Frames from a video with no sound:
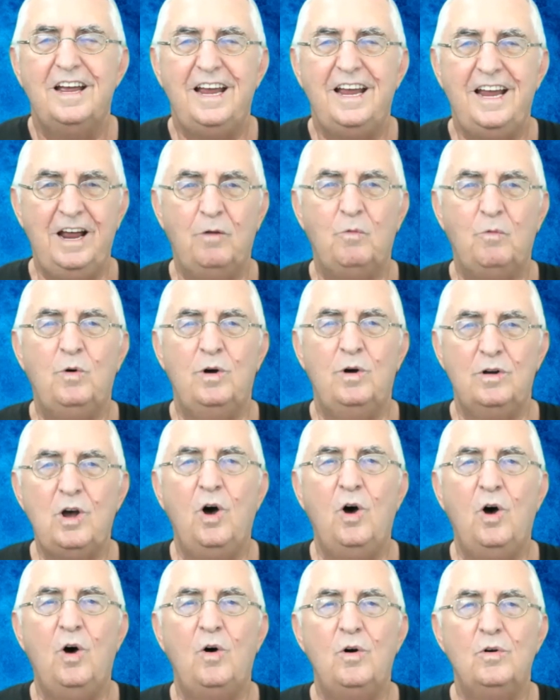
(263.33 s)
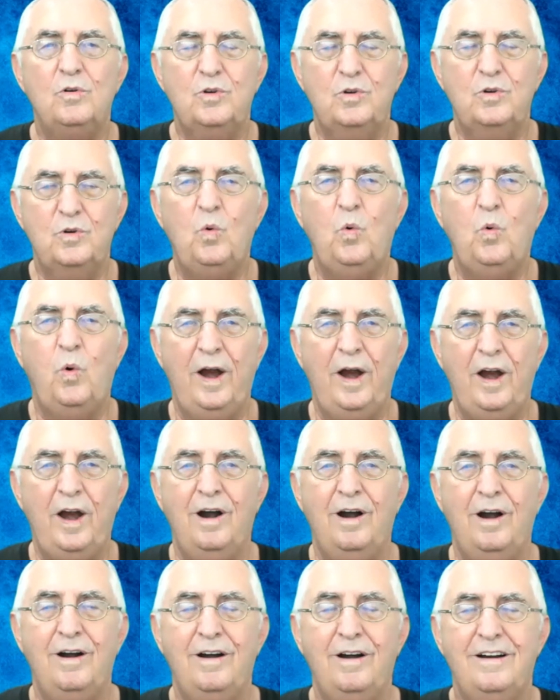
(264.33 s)
It will go to
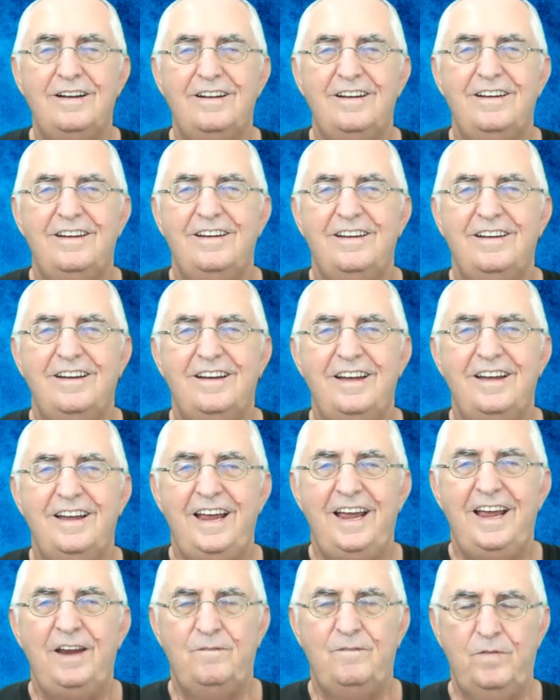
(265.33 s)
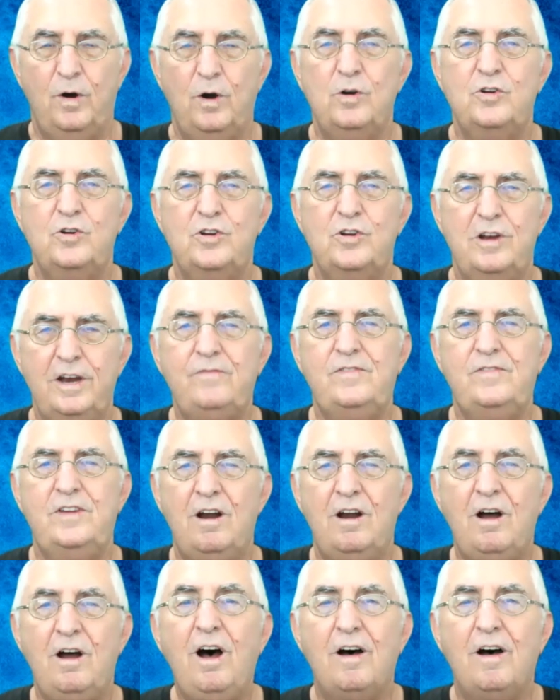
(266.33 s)
where it first
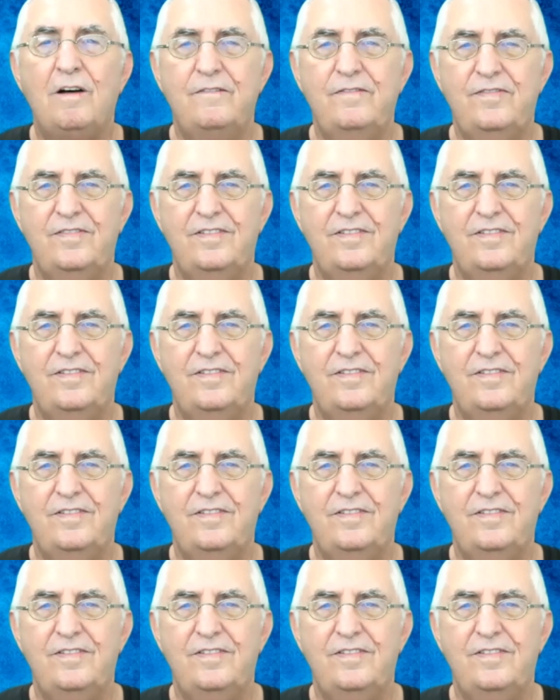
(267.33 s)
lifted off.